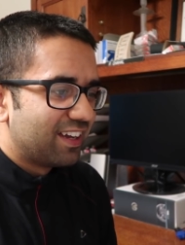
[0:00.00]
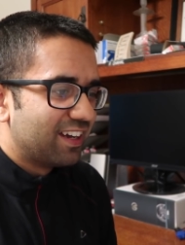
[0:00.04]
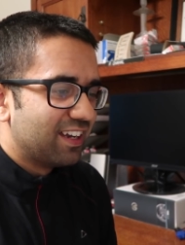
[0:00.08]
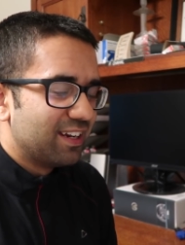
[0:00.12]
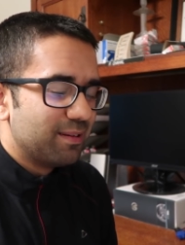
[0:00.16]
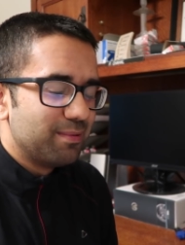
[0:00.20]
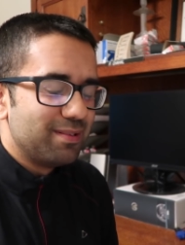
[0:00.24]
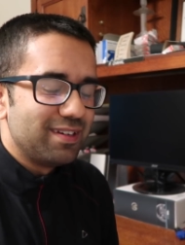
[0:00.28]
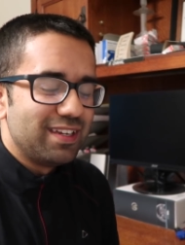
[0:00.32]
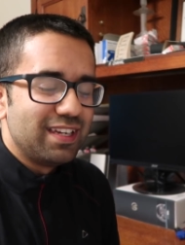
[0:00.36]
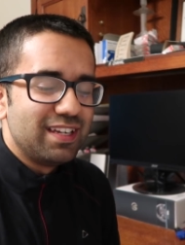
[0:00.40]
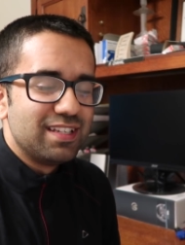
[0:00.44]
going
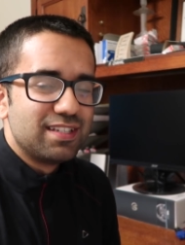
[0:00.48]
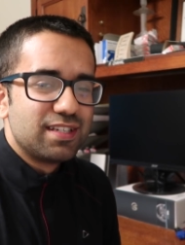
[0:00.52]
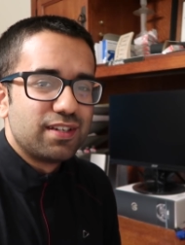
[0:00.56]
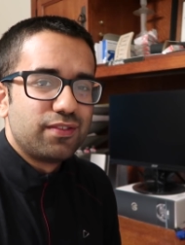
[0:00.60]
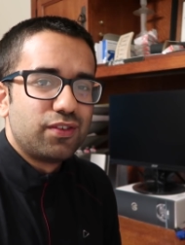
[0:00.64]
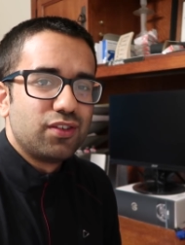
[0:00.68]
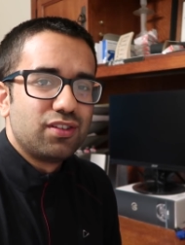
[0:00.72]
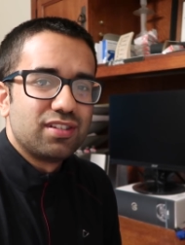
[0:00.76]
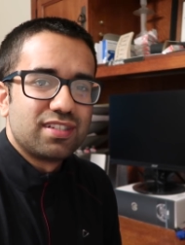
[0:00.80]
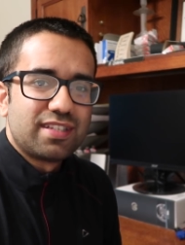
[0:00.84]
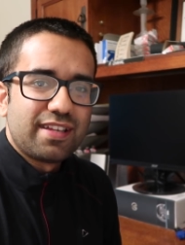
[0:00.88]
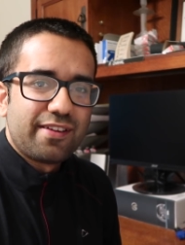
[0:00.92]
to be easier
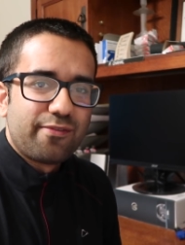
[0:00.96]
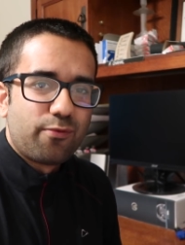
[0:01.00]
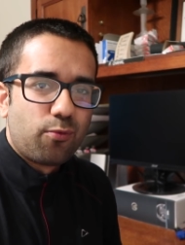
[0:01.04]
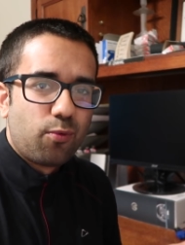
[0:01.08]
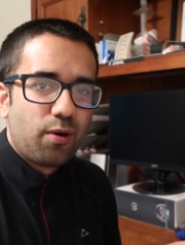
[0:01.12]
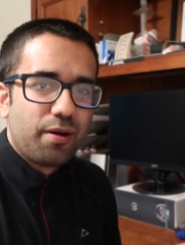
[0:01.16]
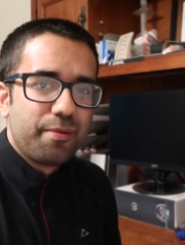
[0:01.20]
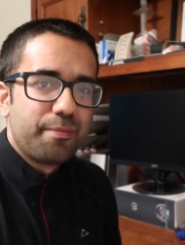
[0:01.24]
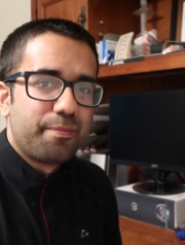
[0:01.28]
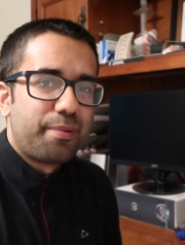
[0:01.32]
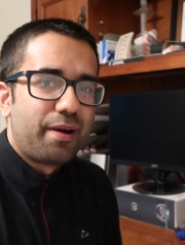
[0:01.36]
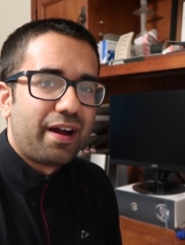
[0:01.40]
if you just have
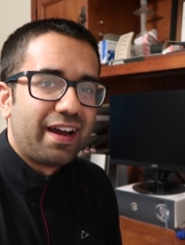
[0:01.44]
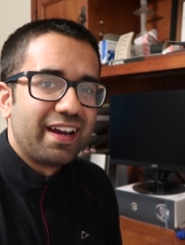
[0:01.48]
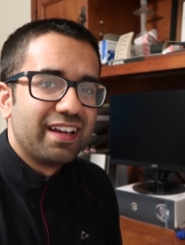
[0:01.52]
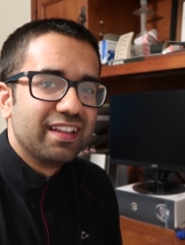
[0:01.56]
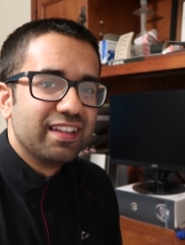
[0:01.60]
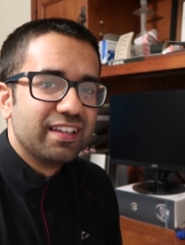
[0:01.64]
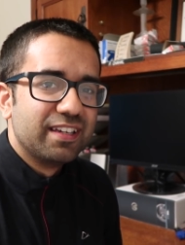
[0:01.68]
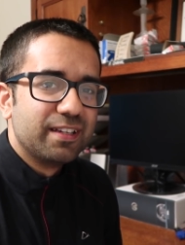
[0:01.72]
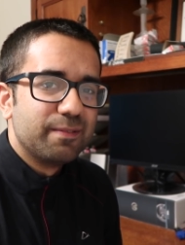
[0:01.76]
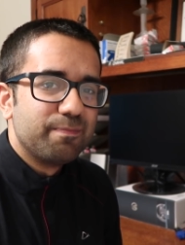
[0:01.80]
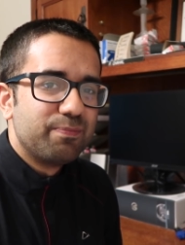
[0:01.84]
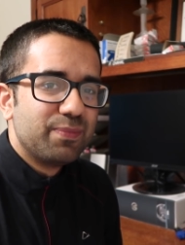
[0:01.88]
one
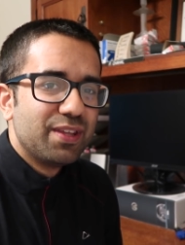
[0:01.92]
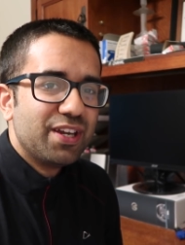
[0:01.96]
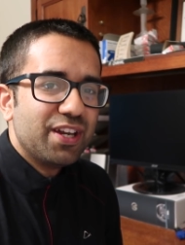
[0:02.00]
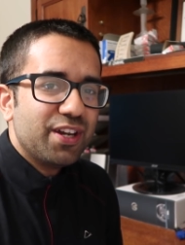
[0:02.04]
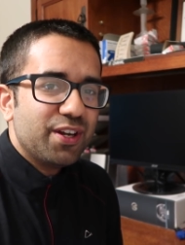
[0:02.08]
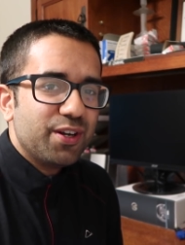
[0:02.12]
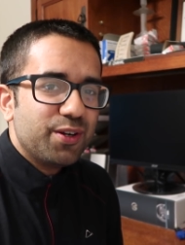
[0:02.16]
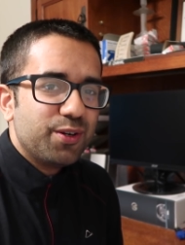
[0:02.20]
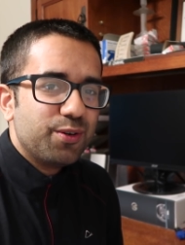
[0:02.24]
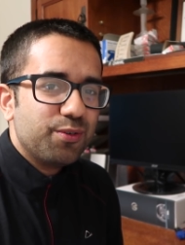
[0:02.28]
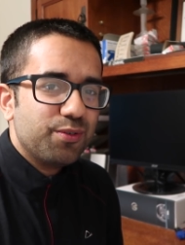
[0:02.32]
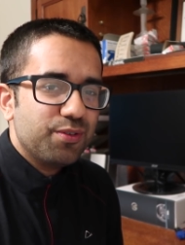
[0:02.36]
pilot
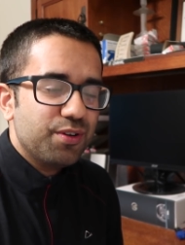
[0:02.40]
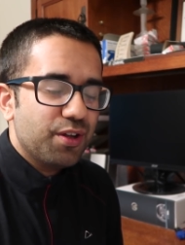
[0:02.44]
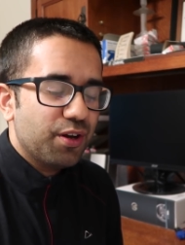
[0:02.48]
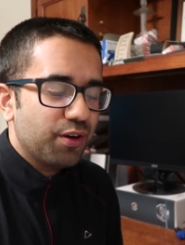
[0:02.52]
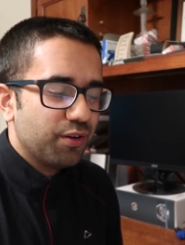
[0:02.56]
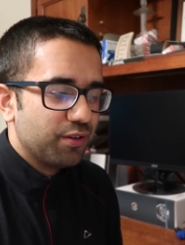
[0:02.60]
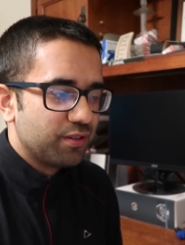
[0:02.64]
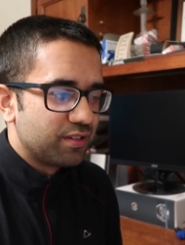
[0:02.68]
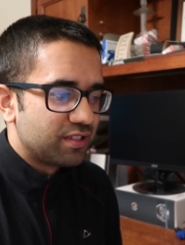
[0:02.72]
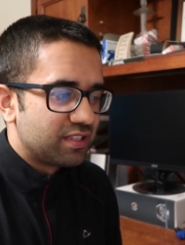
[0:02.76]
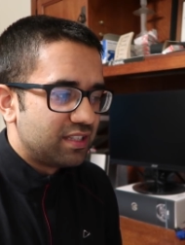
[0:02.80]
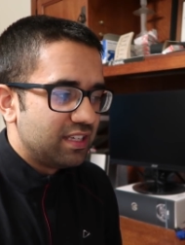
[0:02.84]
who
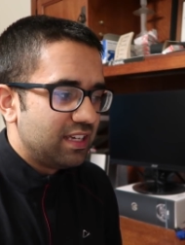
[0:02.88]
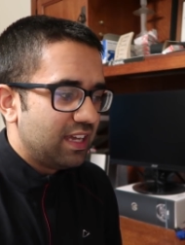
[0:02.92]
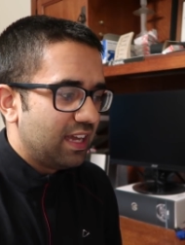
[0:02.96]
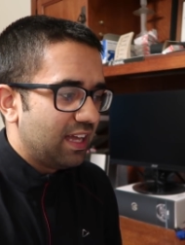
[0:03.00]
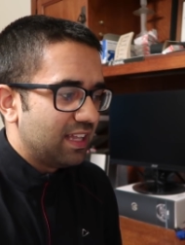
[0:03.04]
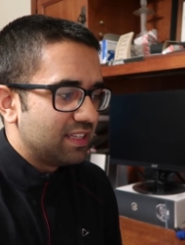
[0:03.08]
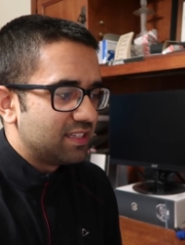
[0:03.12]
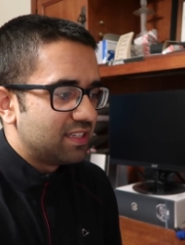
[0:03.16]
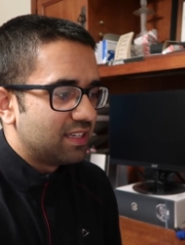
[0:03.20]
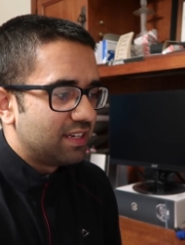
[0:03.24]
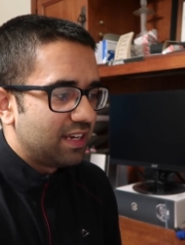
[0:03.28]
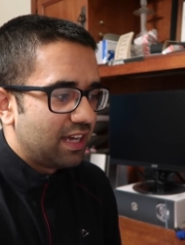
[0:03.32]
knows the
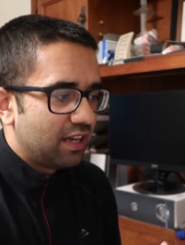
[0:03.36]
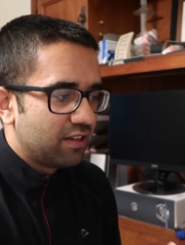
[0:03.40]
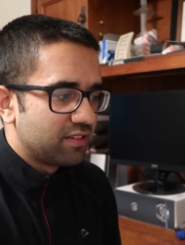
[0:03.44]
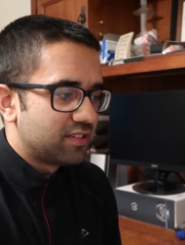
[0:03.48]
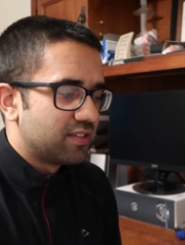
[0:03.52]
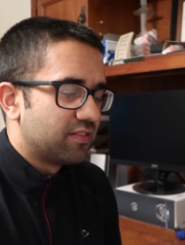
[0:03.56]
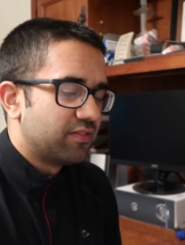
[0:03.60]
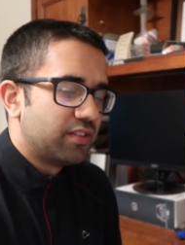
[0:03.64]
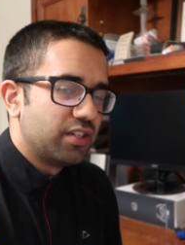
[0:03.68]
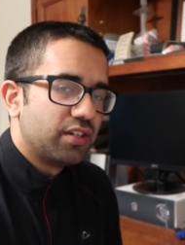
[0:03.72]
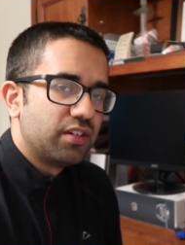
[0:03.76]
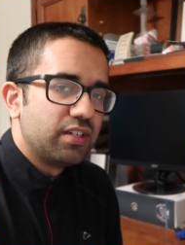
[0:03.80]
ins and
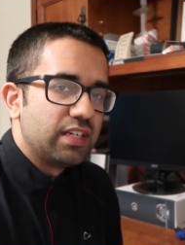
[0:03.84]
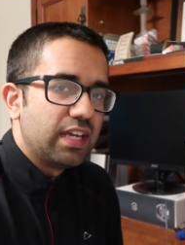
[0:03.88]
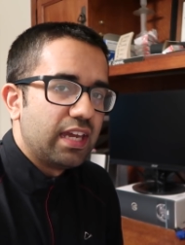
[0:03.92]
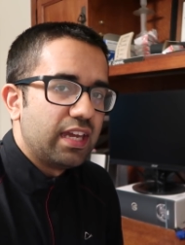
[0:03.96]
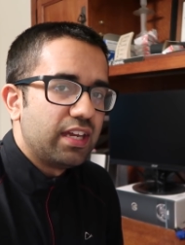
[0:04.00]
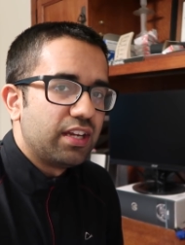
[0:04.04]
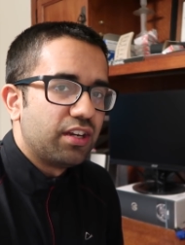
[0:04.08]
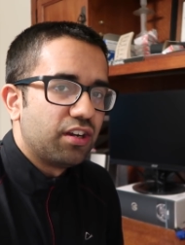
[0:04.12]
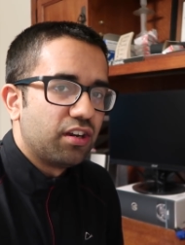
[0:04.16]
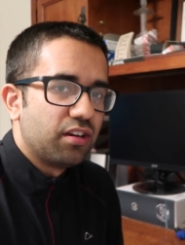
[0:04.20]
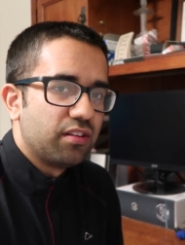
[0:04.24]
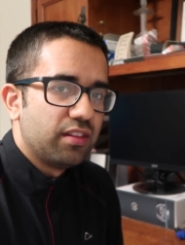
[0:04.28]
outs of their
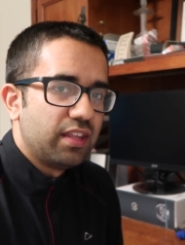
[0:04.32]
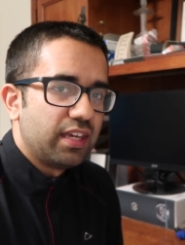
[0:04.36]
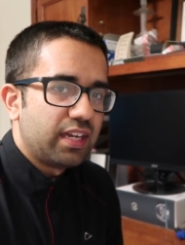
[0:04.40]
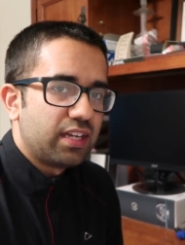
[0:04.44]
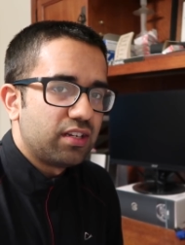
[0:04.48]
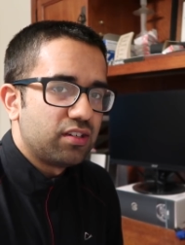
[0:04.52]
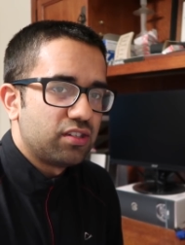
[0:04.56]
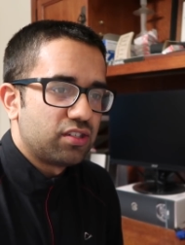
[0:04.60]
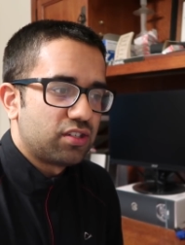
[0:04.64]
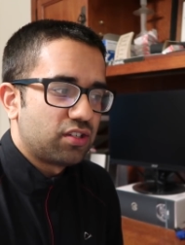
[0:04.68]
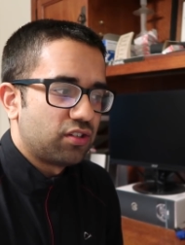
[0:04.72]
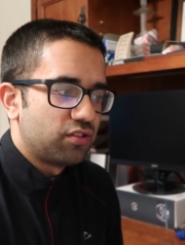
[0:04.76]
Jaeger and they
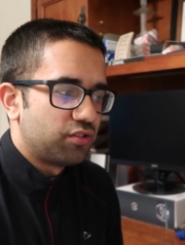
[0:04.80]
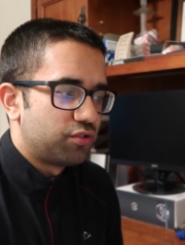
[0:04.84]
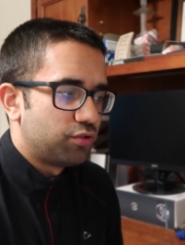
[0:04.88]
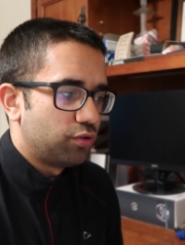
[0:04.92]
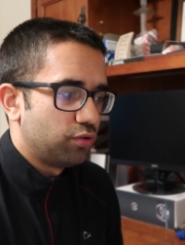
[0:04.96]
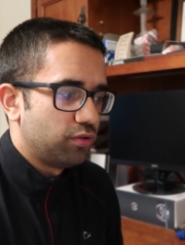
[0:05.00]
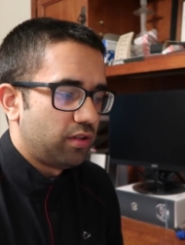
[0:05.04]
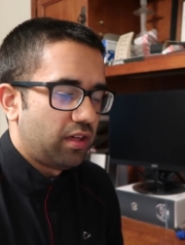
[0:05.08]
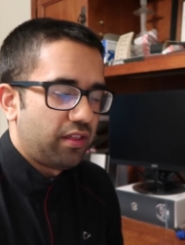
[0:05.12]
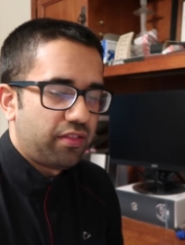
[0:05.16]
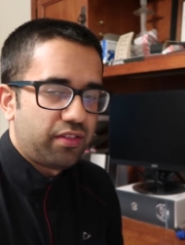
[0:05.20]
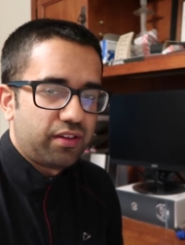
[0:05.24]
can just
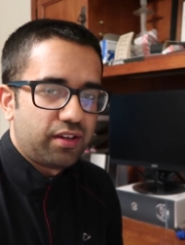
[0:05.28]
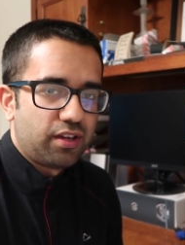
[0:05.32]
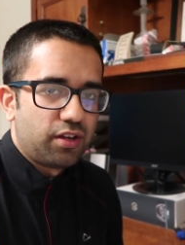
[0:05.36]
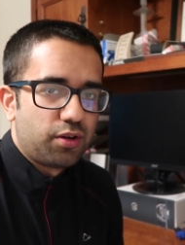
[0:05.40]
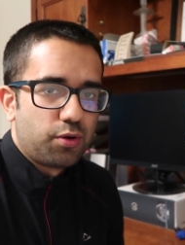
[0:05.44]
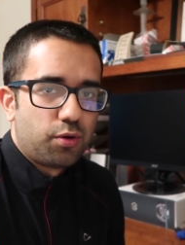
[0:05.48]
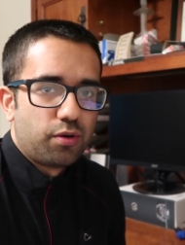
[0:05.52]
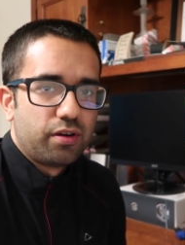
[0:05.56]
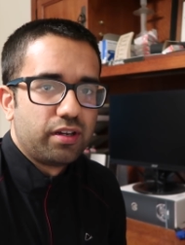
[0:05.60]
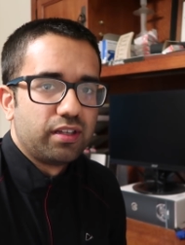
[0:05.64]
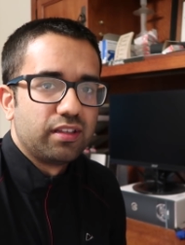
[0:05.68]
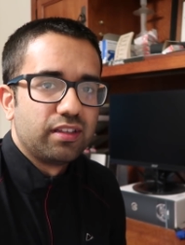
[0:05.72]
control that thing
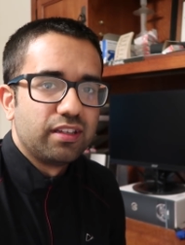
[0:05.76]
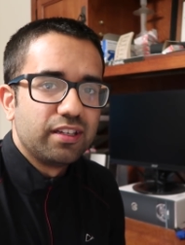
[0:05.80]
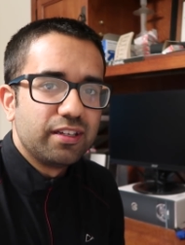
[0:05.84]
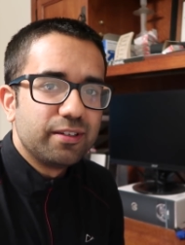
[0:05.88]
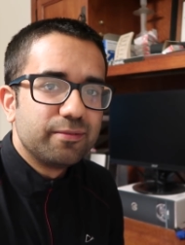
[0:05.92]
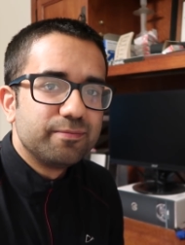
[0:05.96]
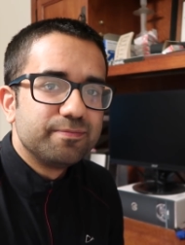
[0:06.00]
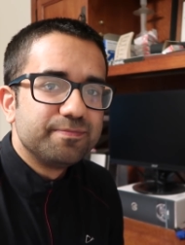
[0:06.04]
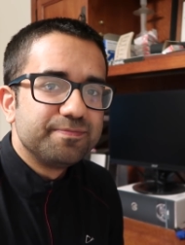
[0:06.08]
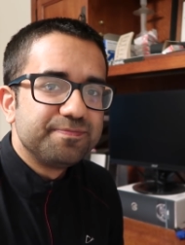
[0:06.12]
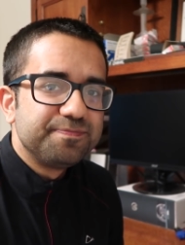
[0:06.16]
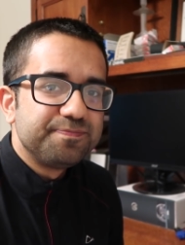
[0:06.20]

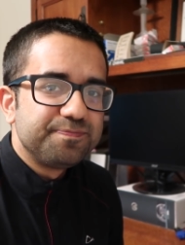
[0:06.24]
accordingly.